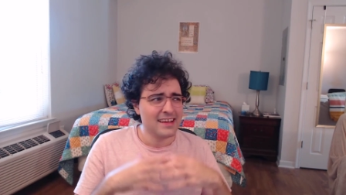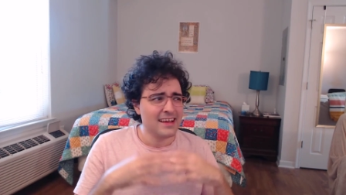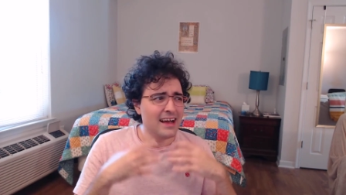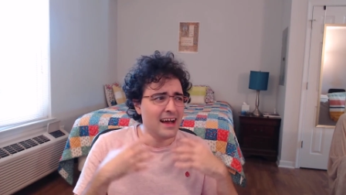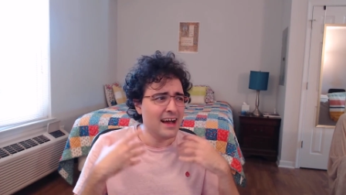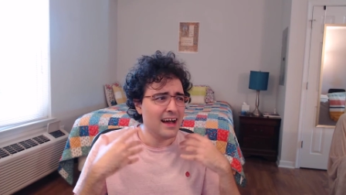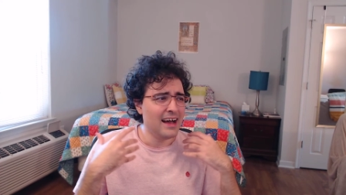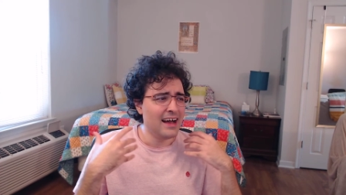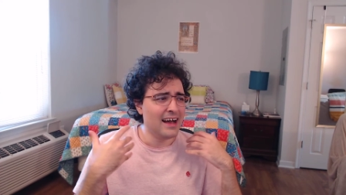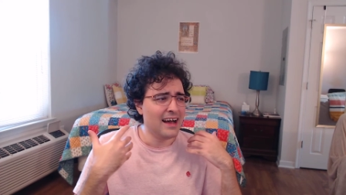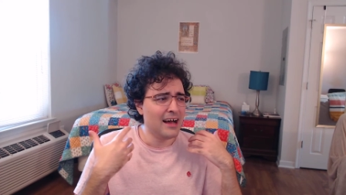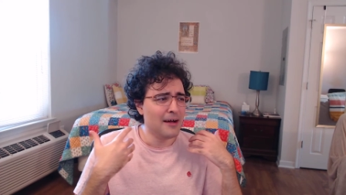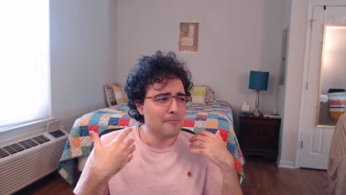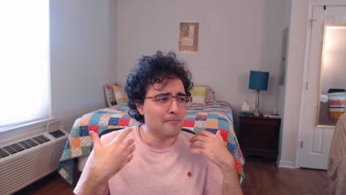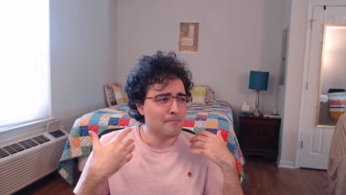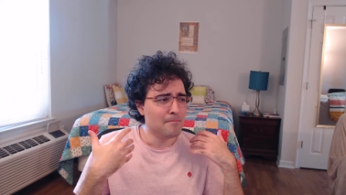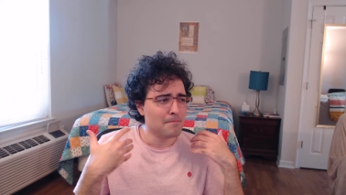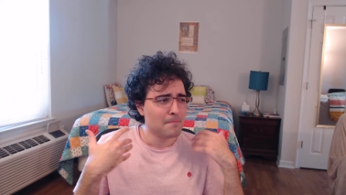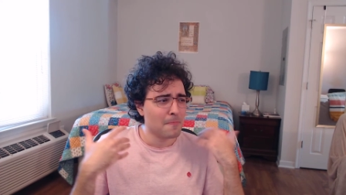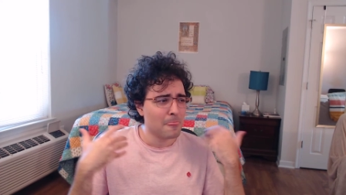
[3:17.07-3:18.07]

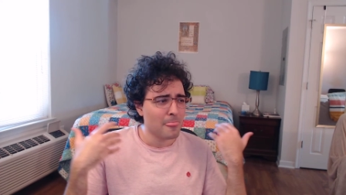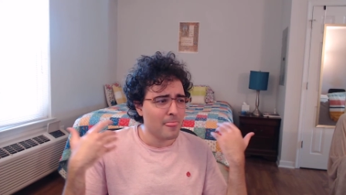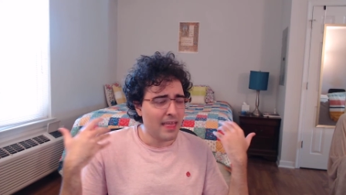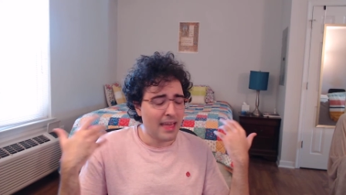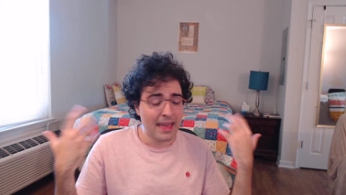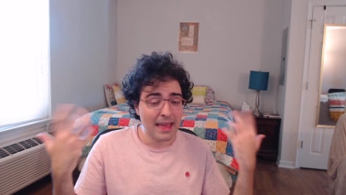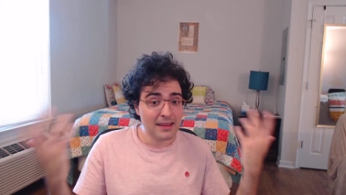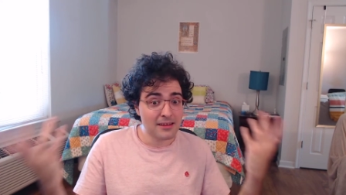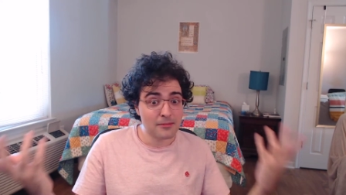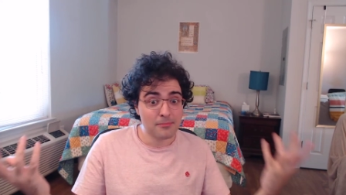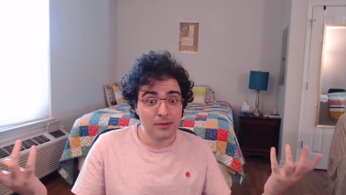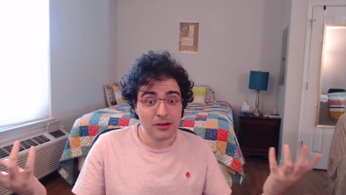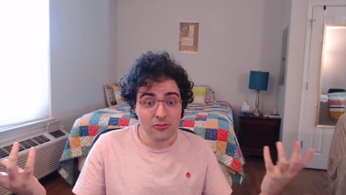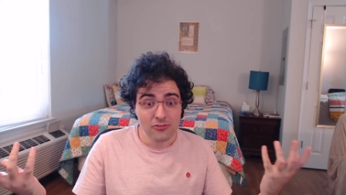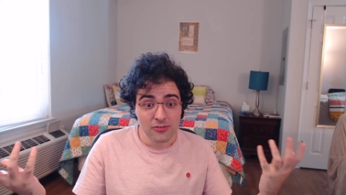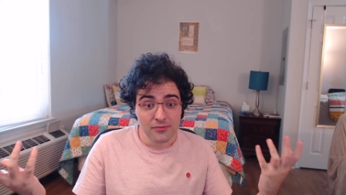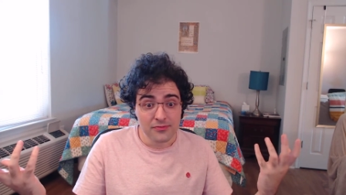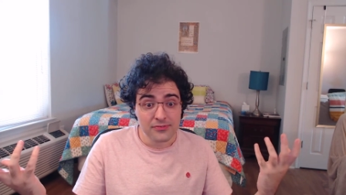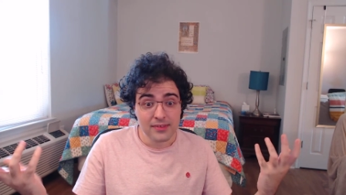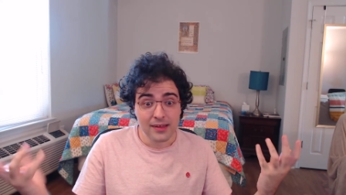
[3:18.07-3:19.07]
and a bunch
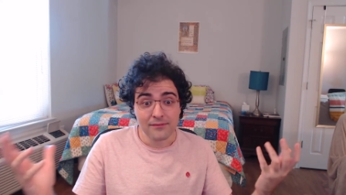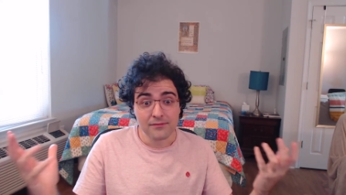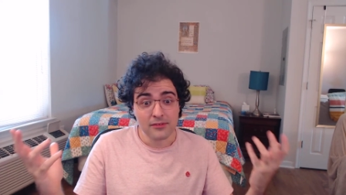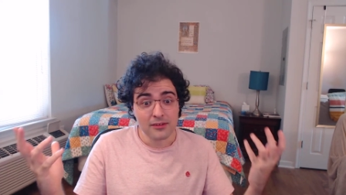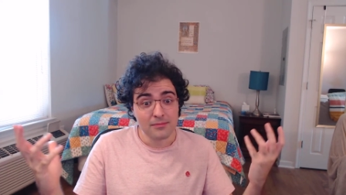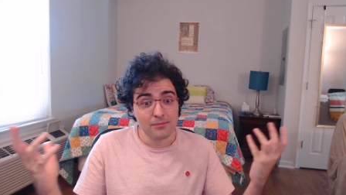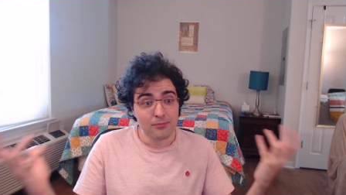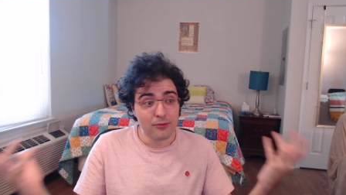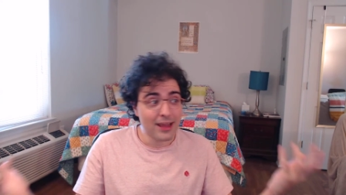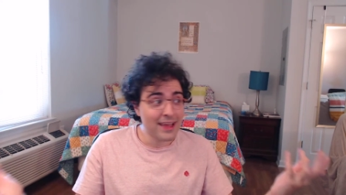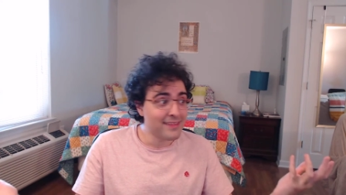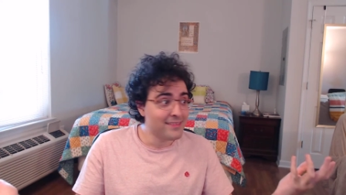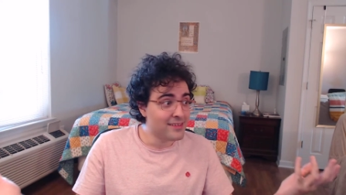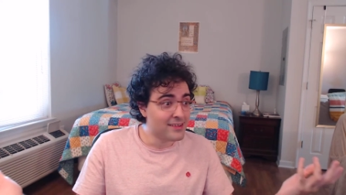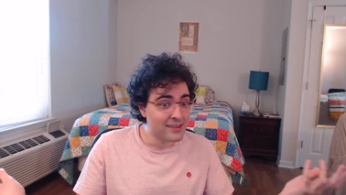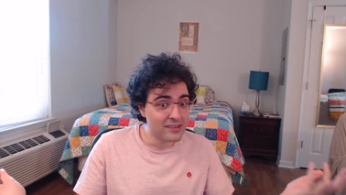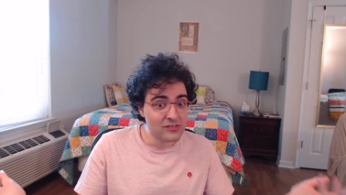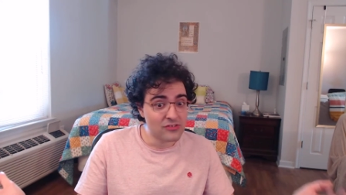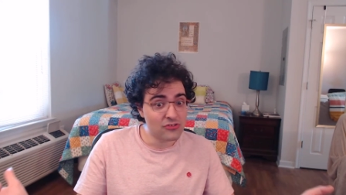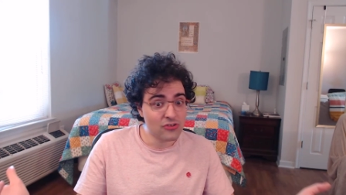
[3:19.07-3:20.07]
of stuff that Brandon
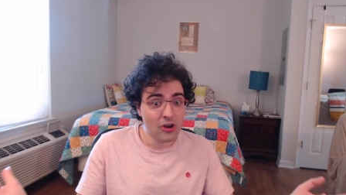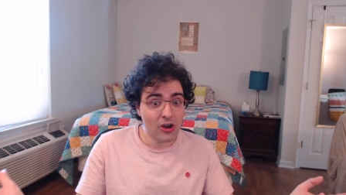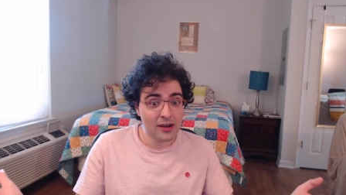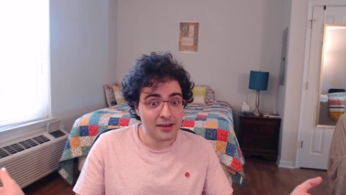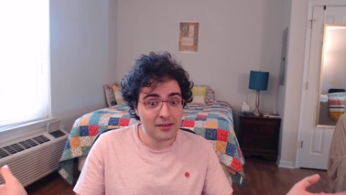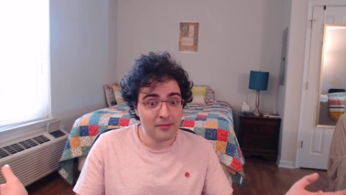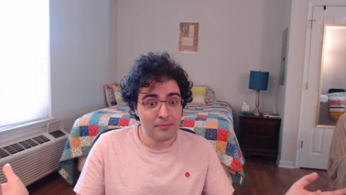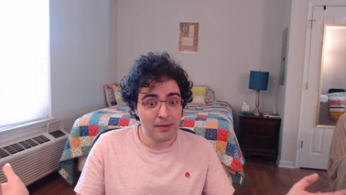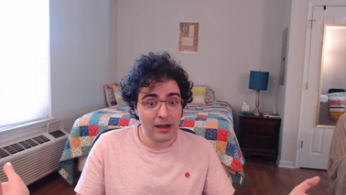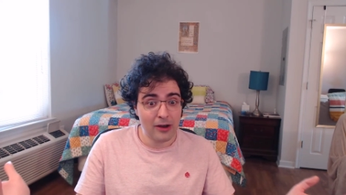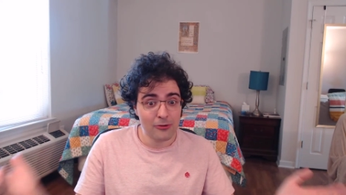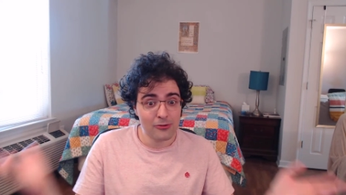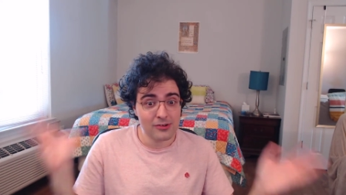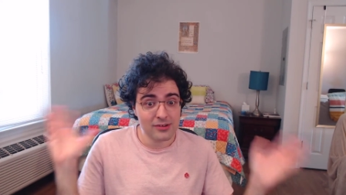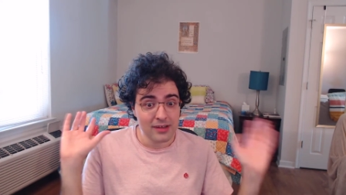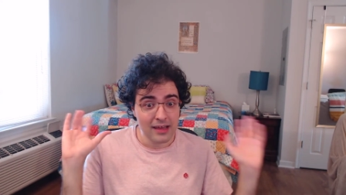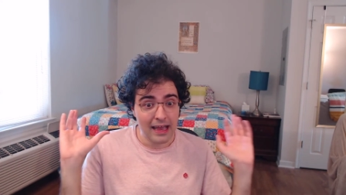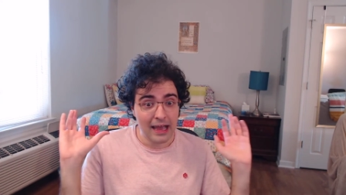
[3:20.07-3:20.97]
has talked about